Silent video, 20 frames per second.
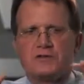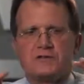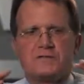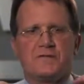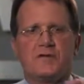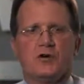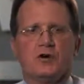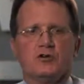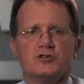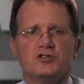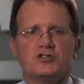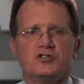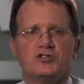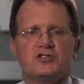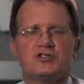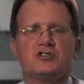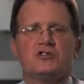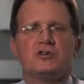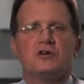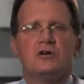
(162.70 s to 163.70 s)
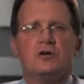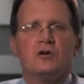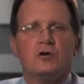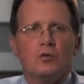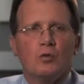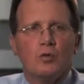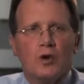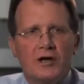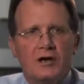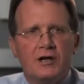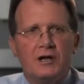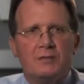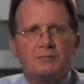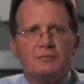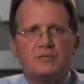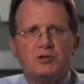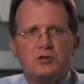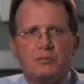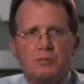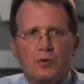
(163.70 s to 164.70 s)
firsts, right
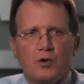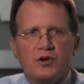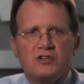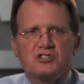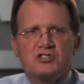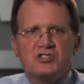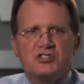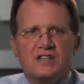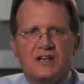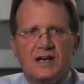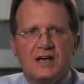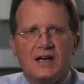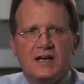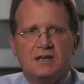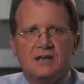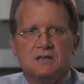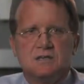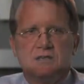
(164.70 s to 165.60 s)
up to the present day.